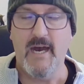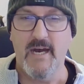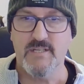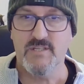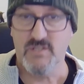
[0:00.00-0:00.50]

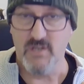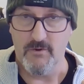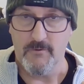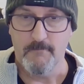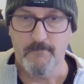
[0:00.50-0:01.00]

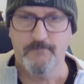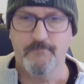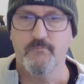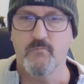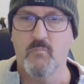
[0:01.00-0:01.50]
So
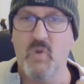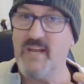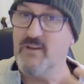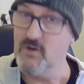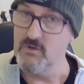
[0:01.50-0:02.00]
my
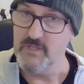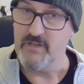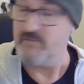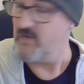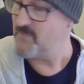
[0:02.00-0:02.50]
goal is I'm going